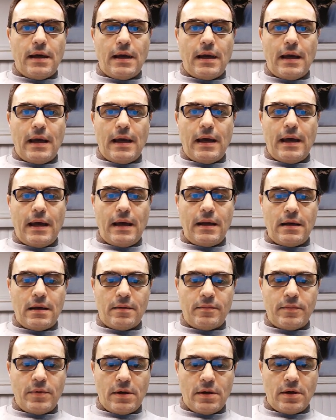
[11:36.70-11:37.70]
and I'm
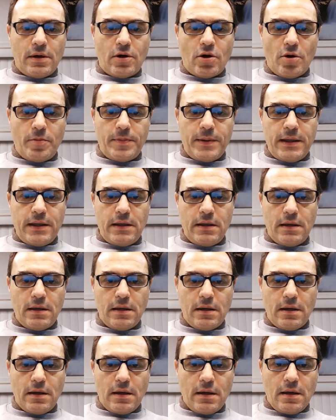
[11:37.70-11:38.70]
going to copy
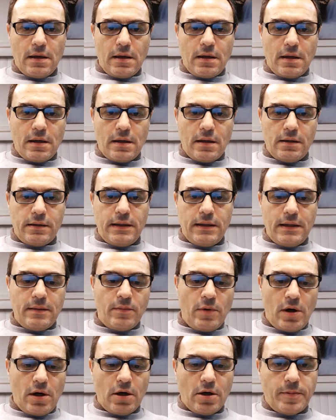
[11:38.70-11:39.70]
the
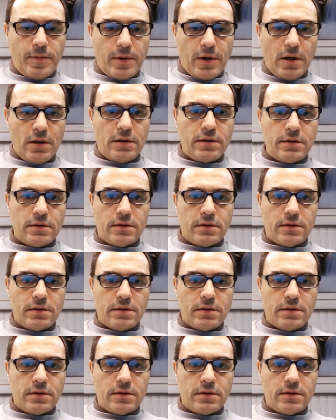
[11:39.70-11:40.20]
demarc part